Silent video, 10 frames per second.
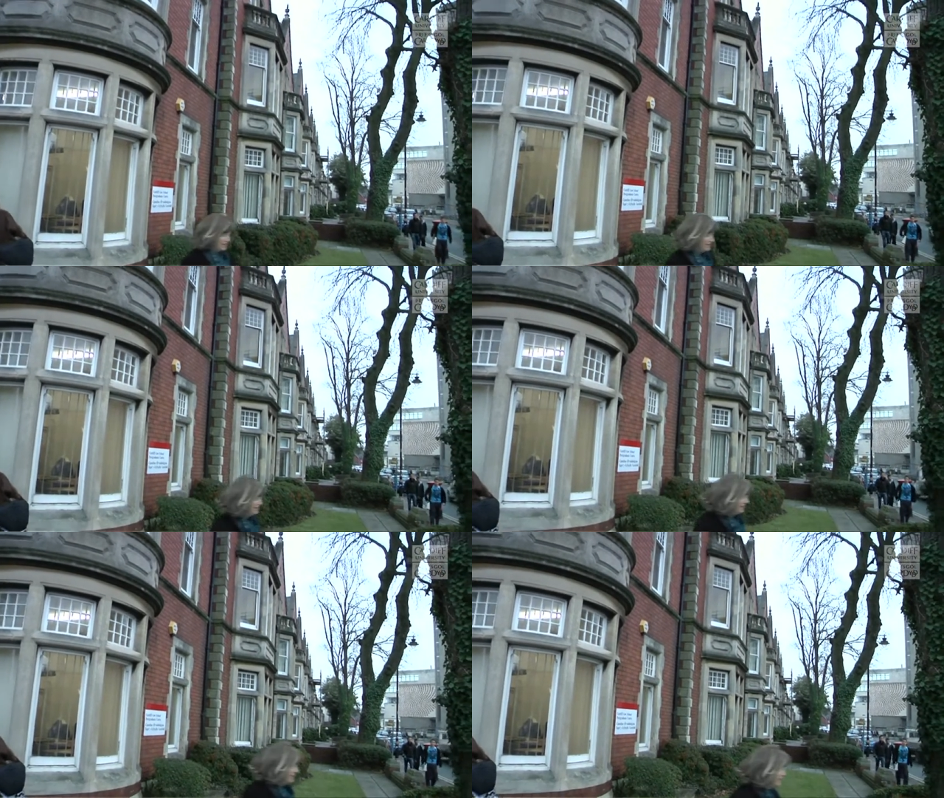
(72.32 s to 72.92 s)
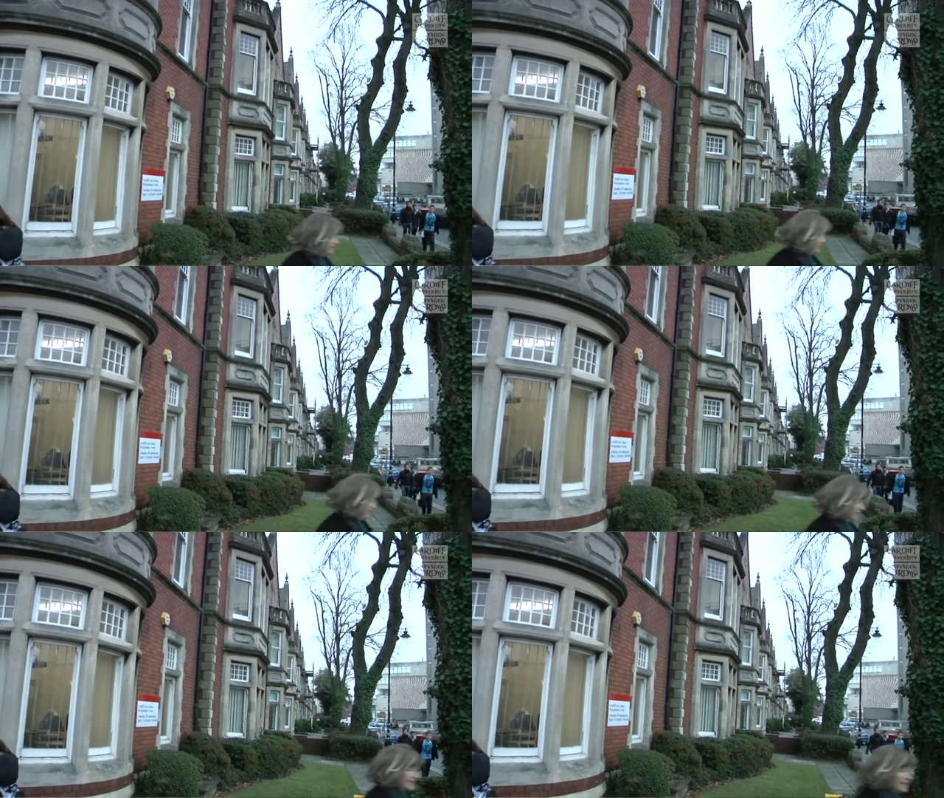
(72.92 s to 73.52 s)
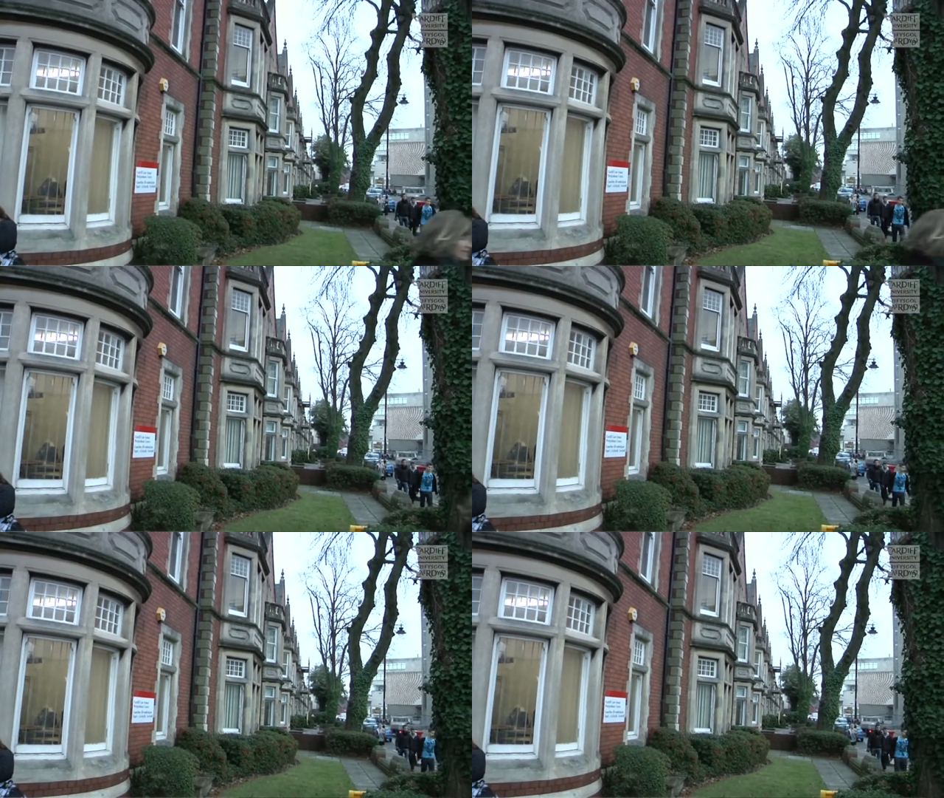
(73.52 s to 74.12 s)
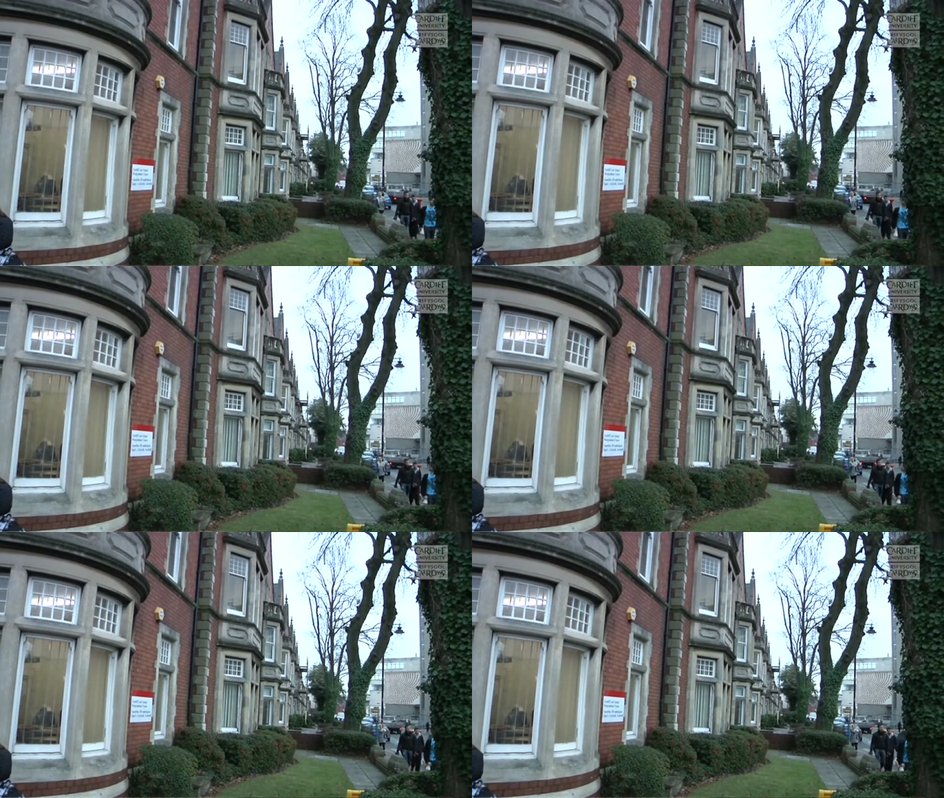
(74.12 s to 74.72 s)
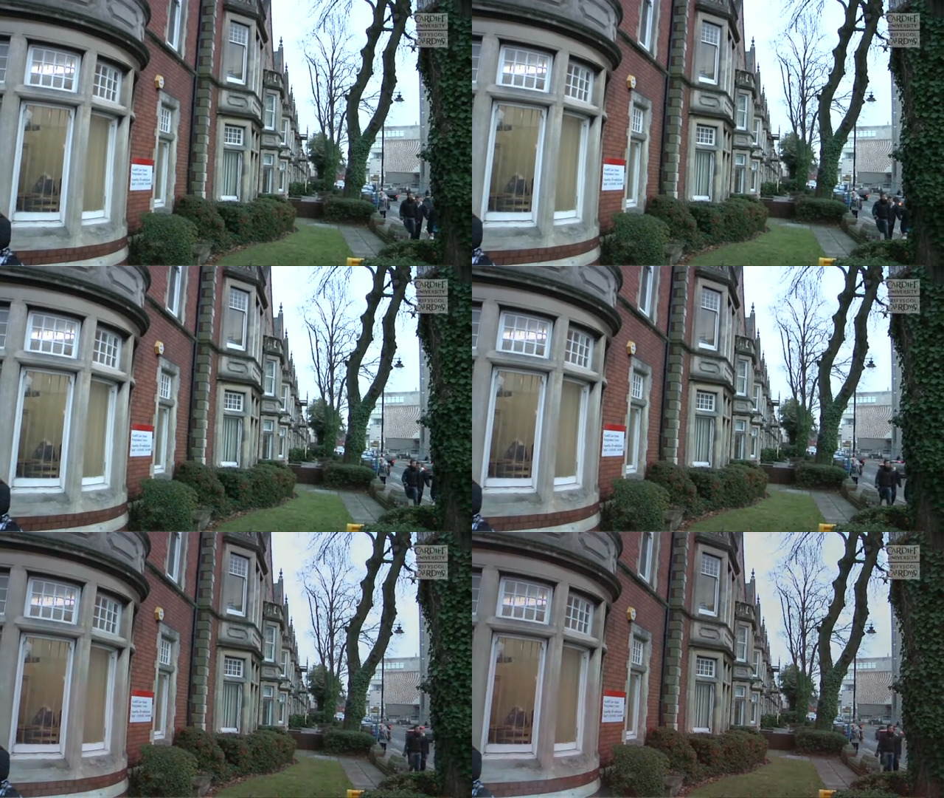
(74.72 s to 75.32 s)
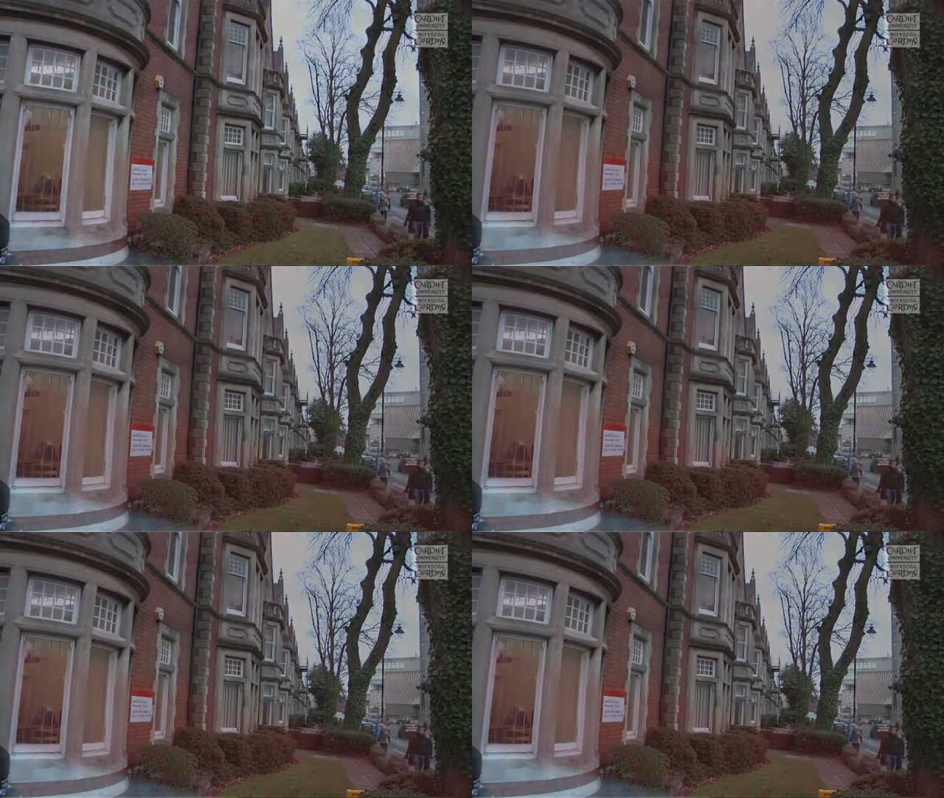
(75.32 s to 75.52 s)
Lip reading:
Nobody's mouth can be seen.